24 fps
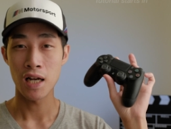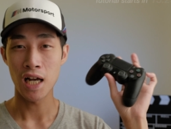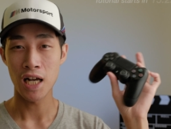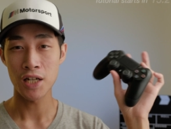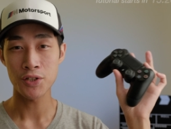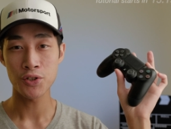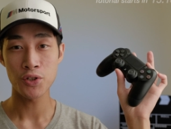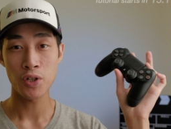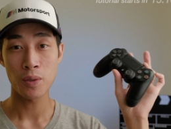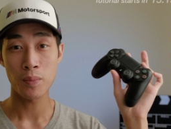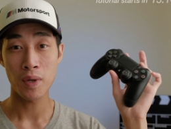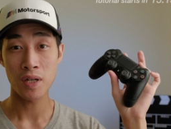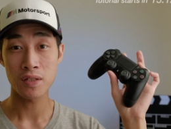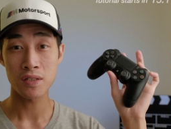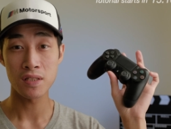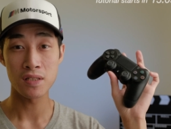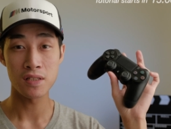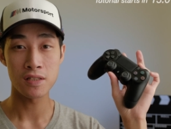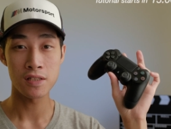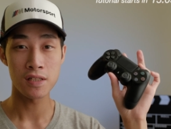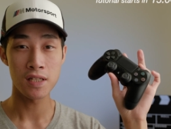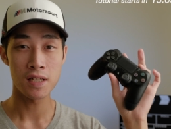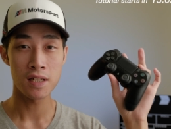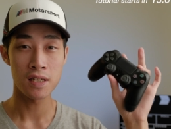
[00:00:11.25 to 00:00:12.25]
As you're about to
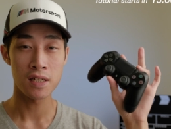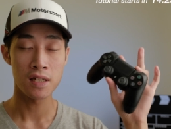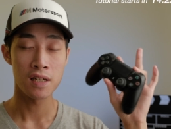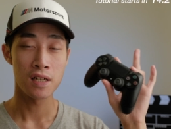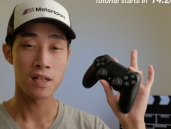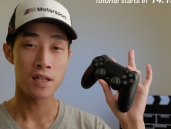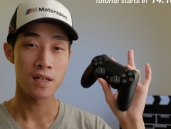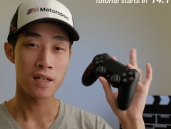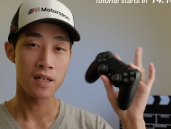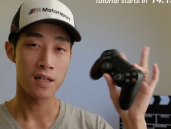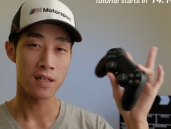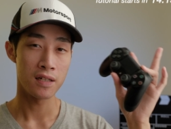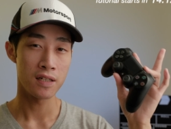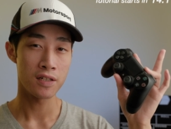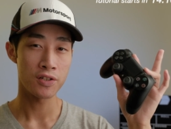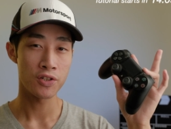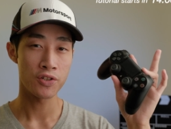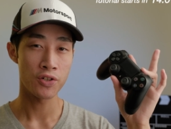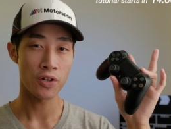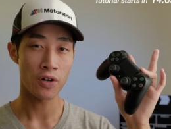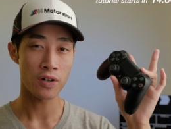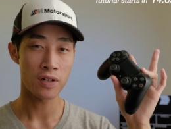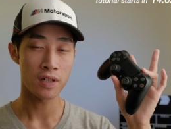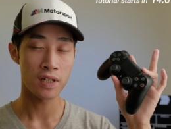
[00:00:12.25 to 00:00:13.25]
see, it is
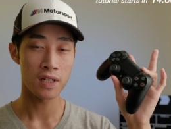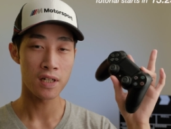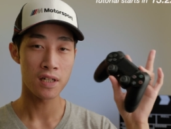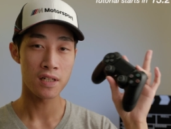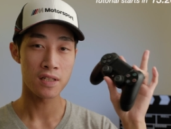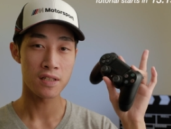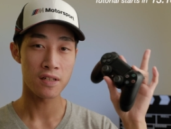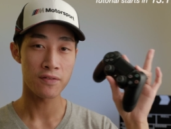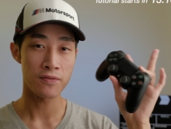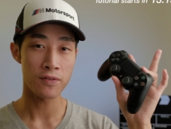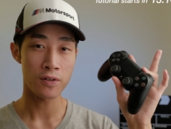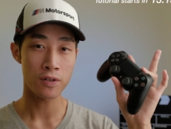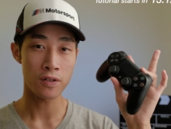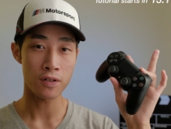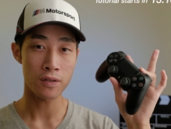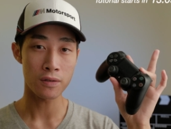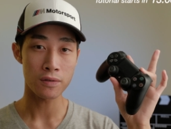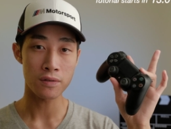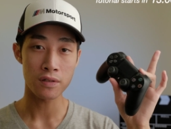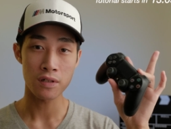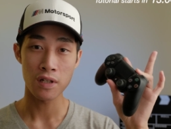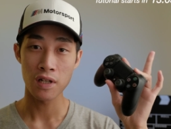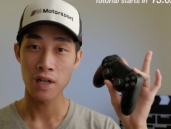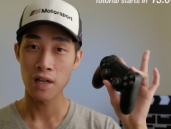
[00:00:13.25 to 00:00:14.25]
shockingly
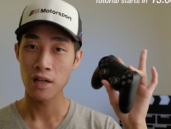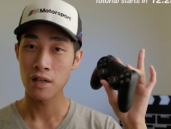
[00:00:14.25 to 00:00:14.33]
difficult.